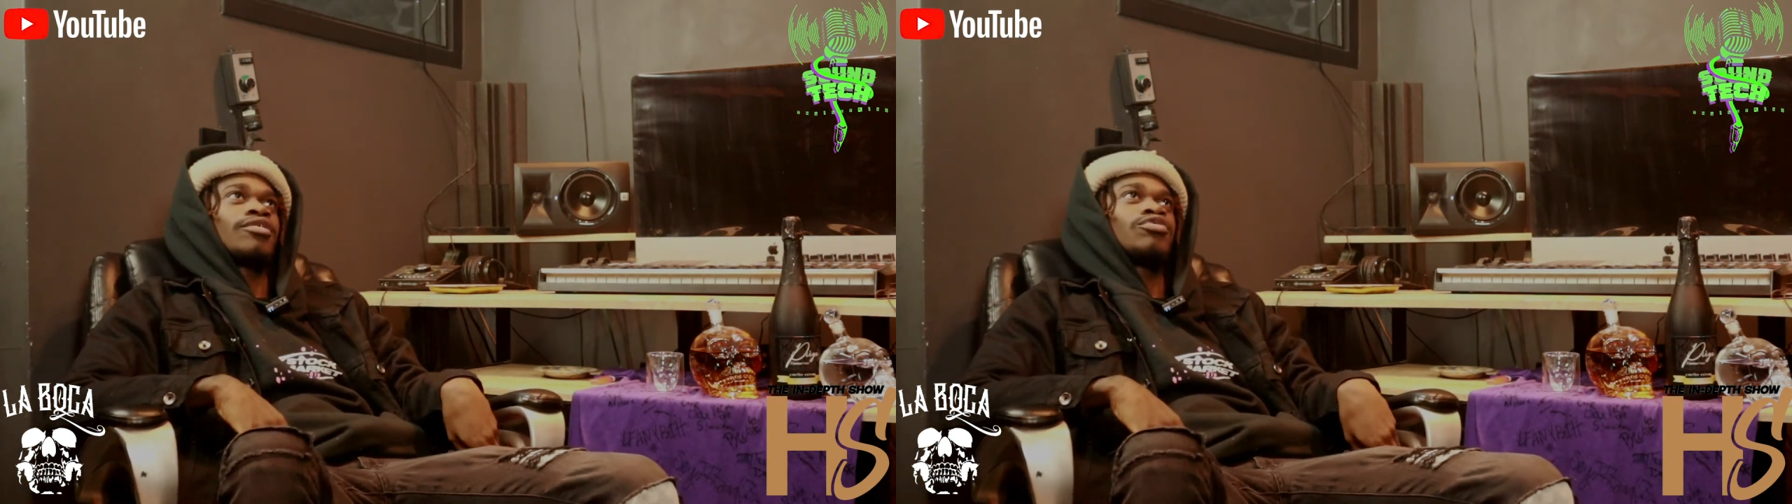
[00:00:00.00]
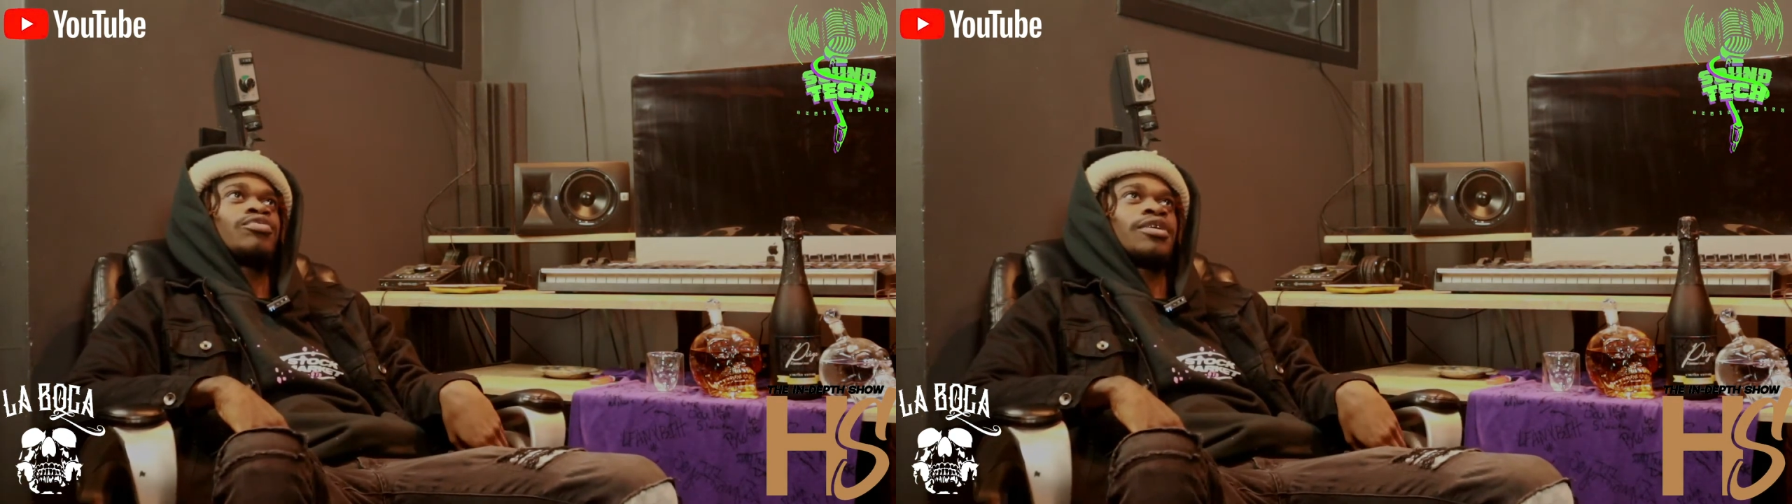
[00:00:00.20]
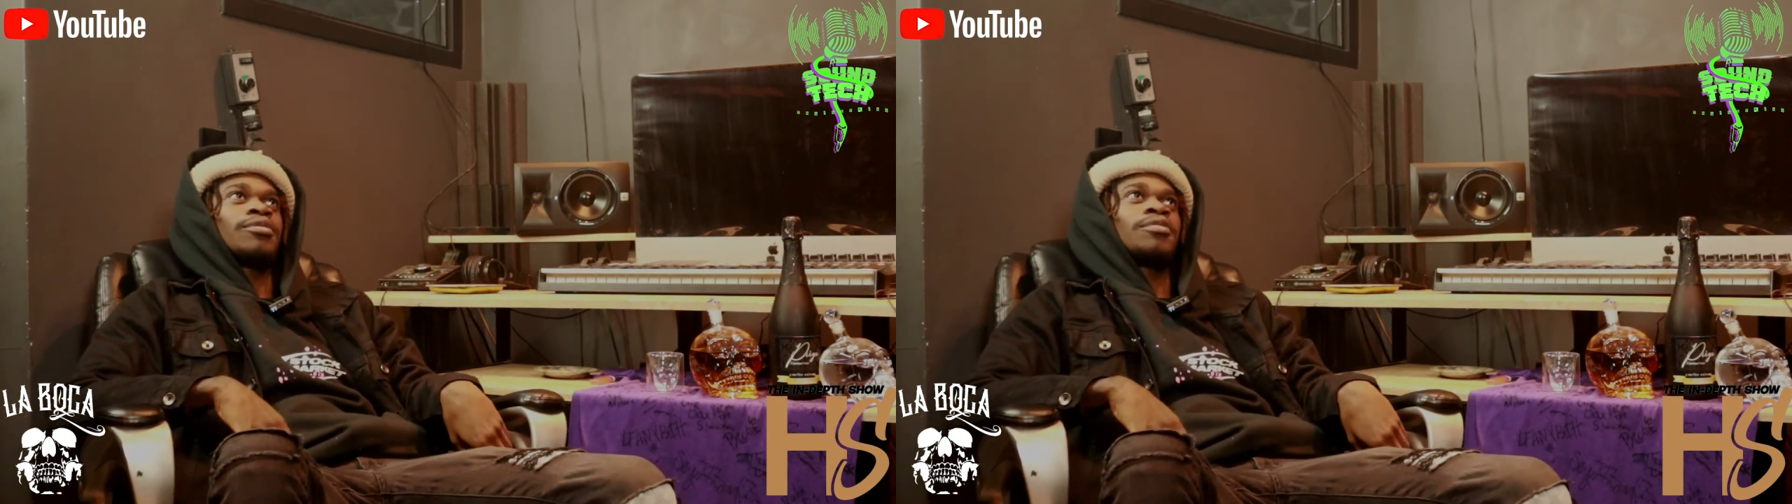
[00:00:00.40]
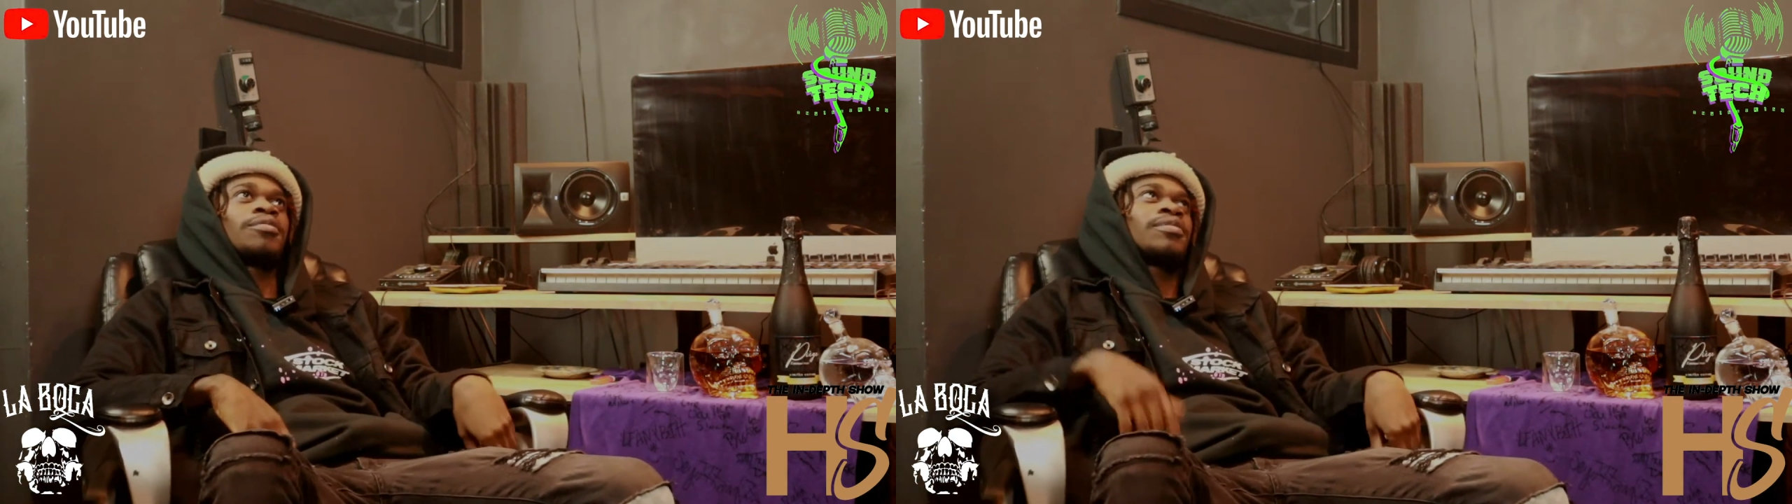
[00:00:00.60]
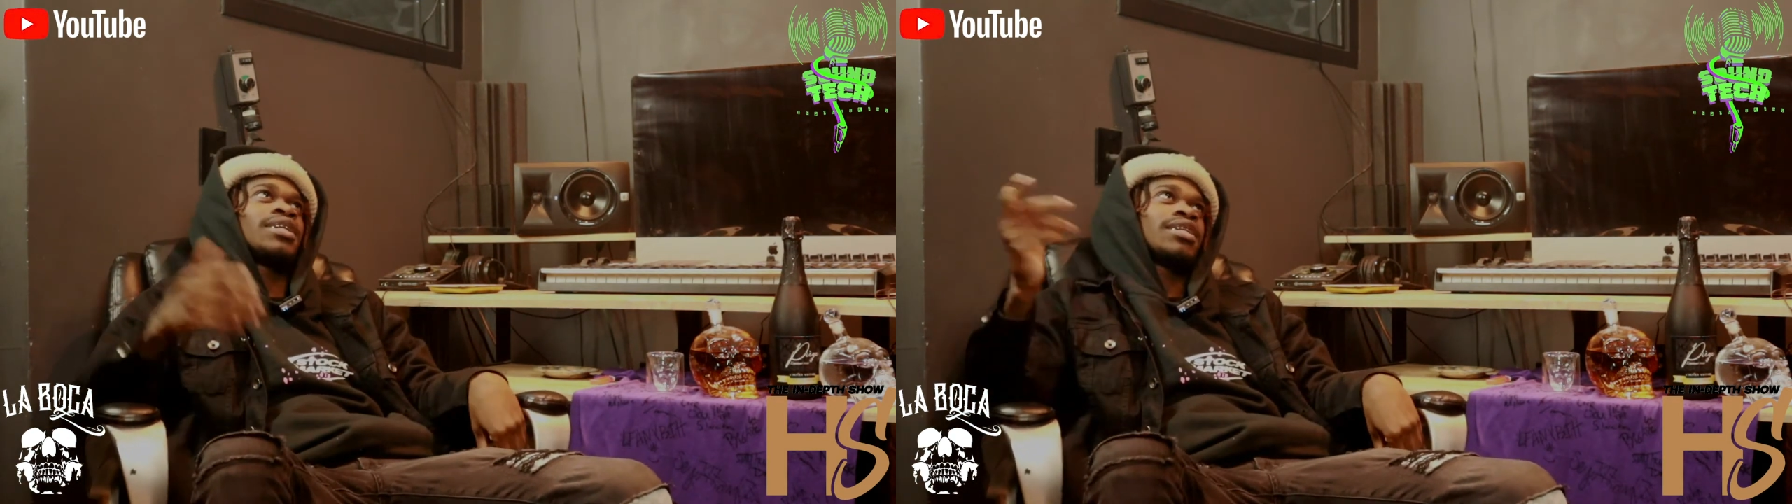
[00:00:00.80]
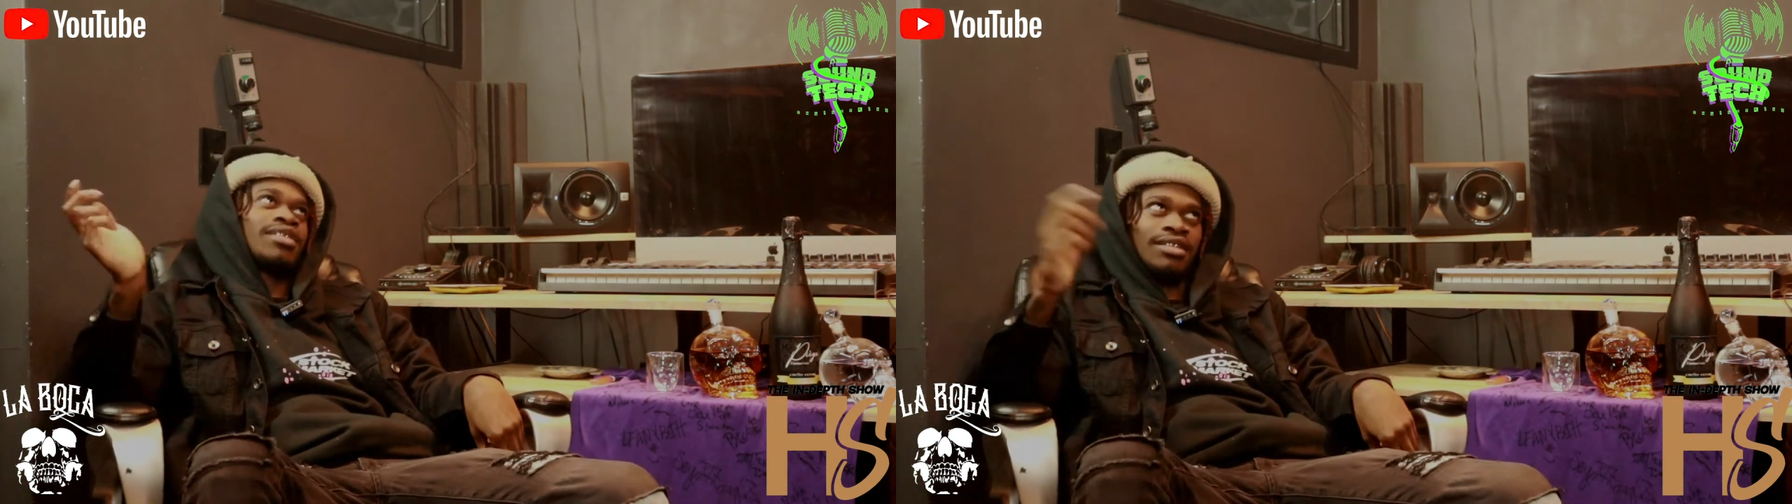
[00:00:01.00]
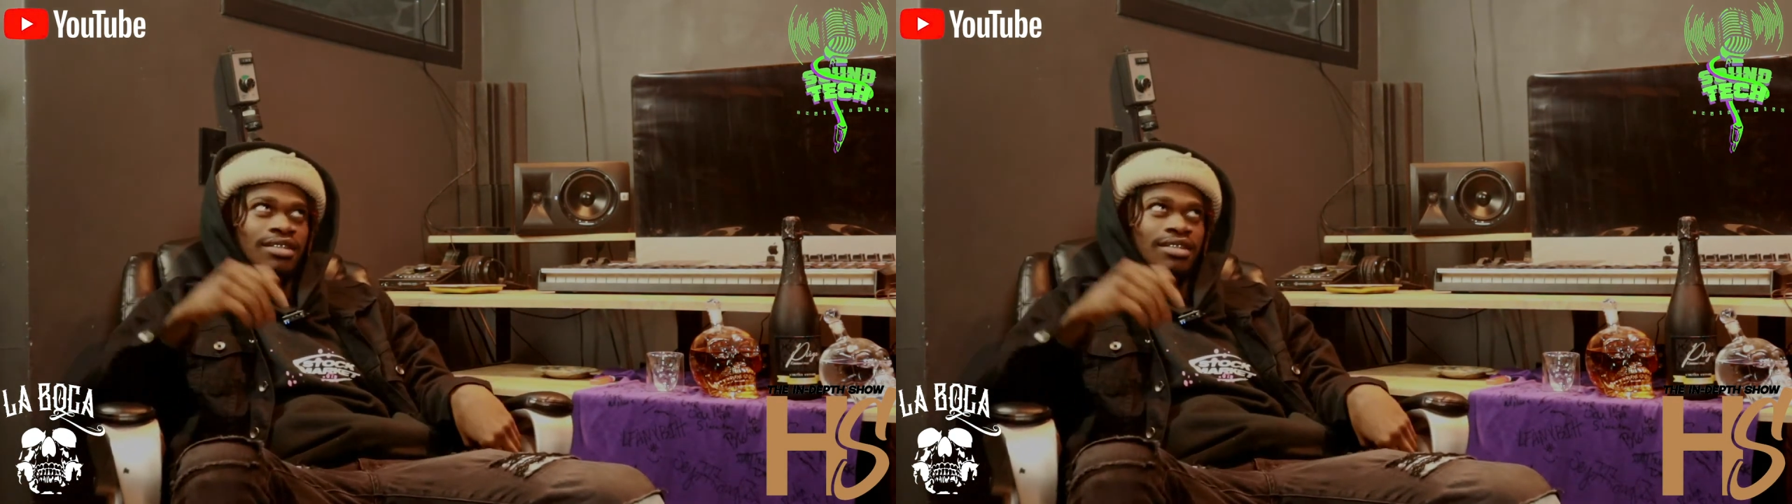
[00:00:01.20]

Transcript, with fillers: You feel me? But